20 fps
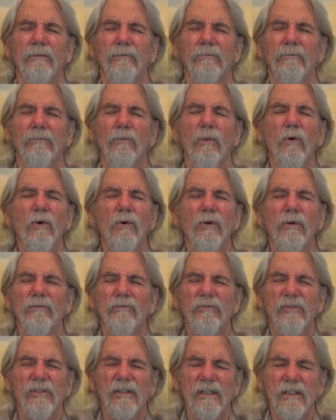More of
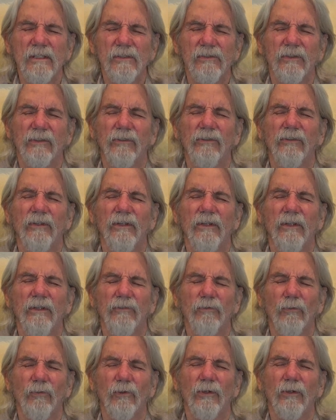Jesus in
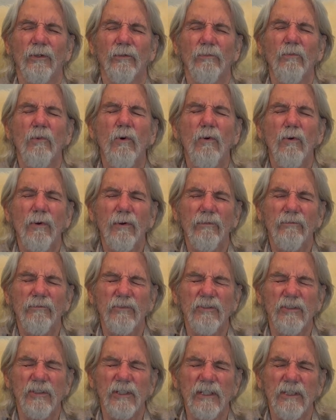this world, more of
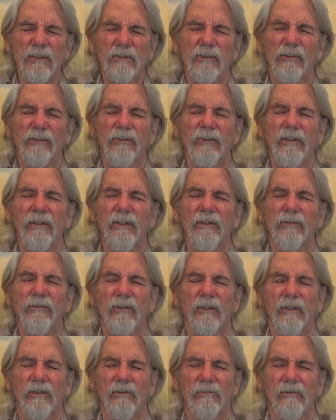Jesus in this
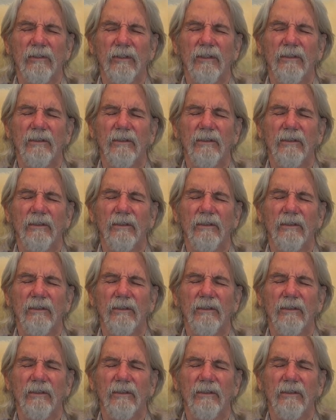country,